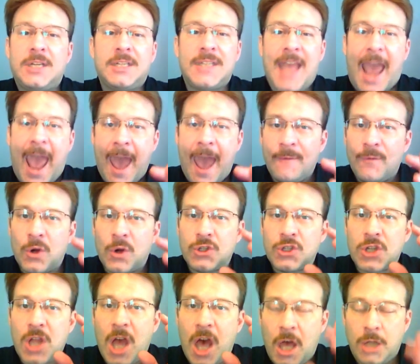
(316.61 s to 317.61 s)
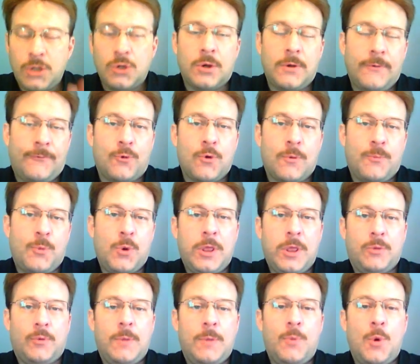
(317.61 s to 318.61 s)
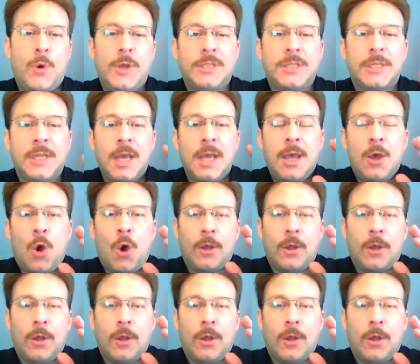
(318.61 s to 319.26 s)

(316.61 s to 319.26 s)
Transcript: and it's averaged 104.3 points